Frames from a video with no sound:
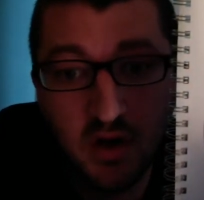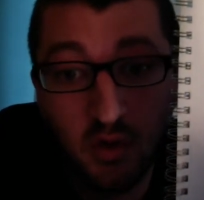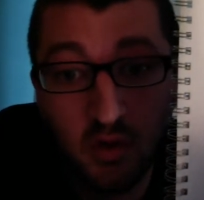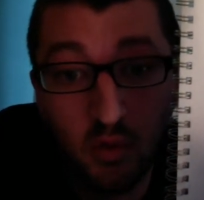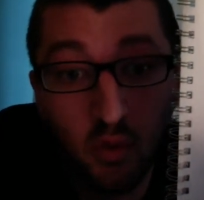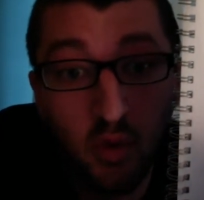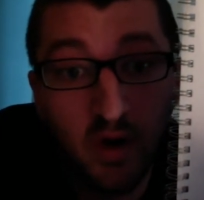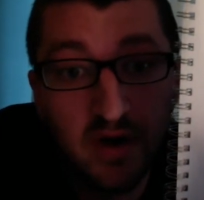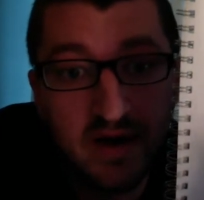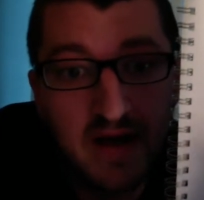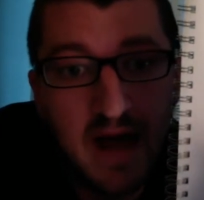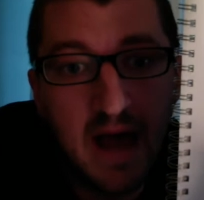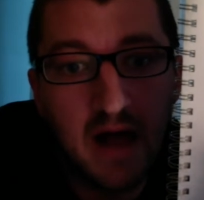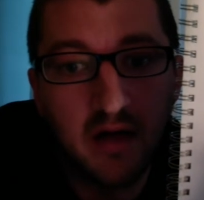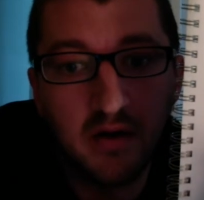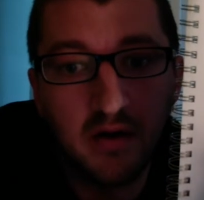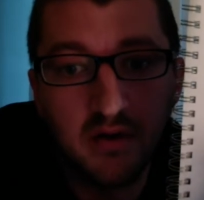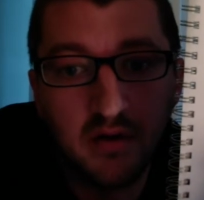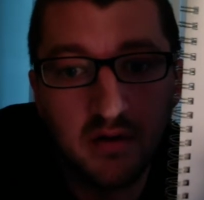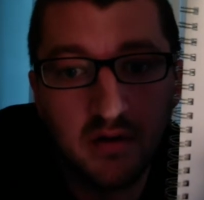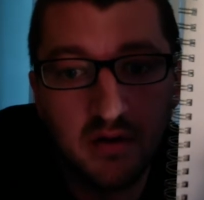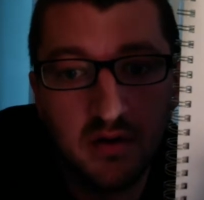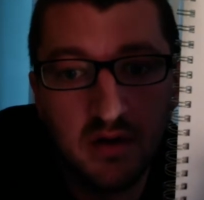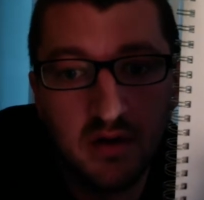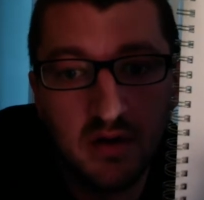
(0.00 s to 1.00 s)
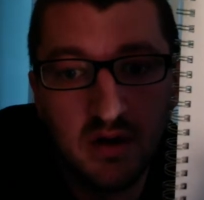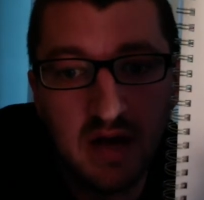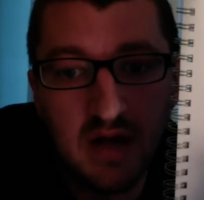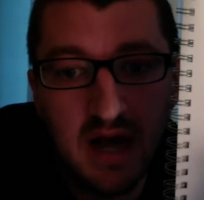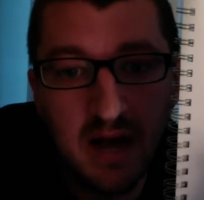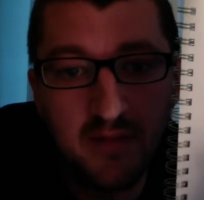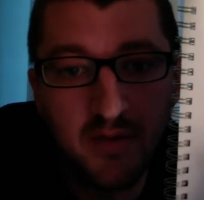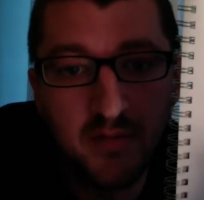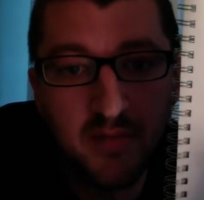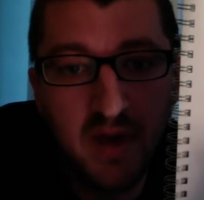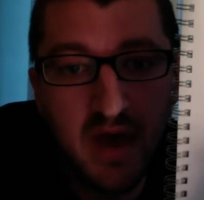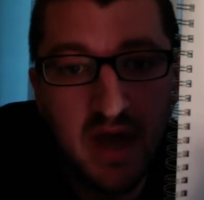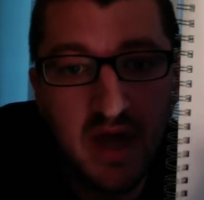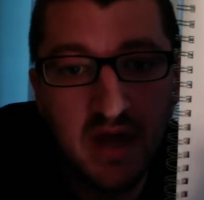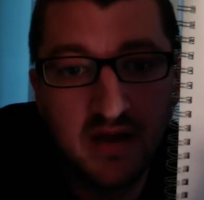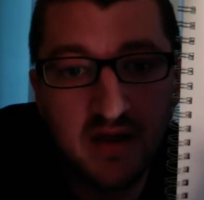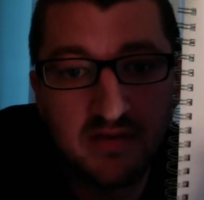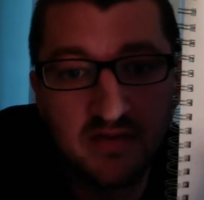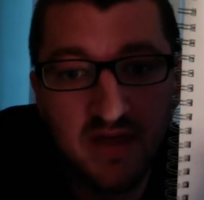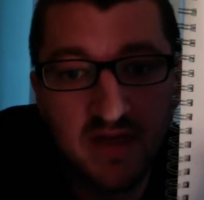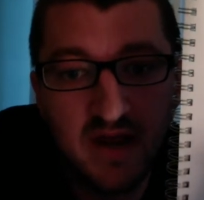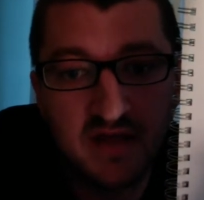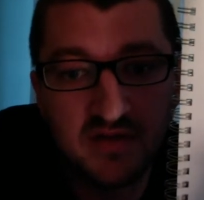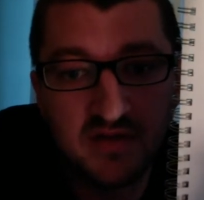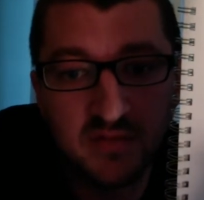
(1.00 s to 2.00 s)
$1. I'm a bank
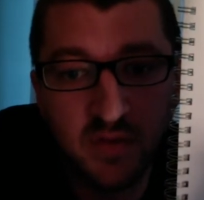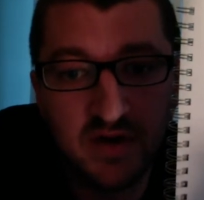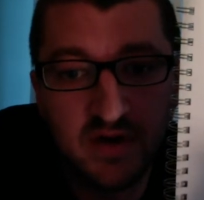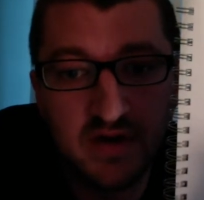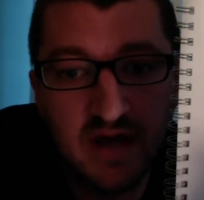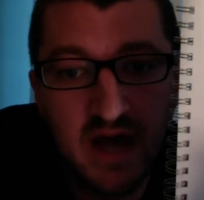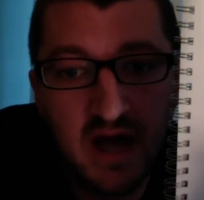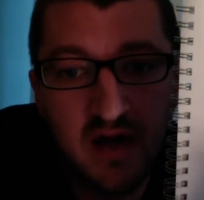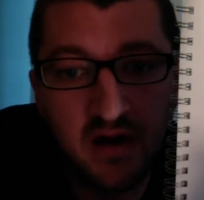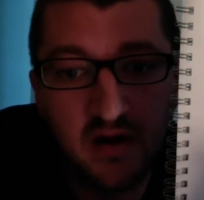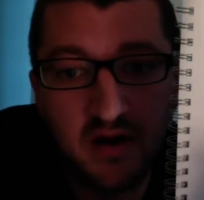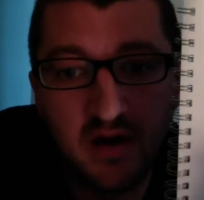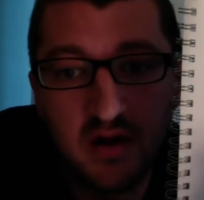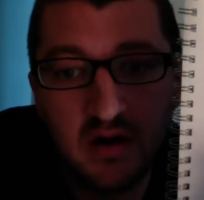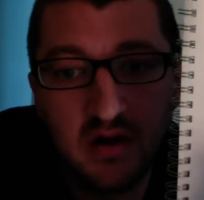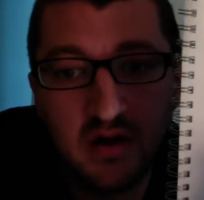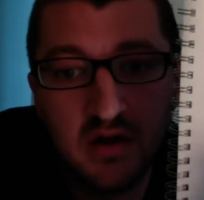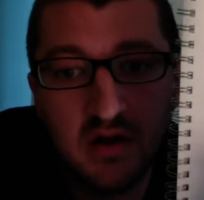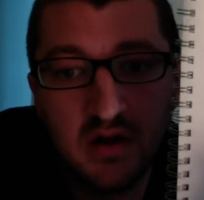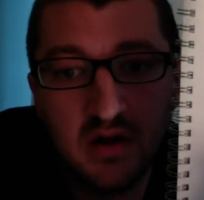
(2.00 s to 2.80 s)
that has $1.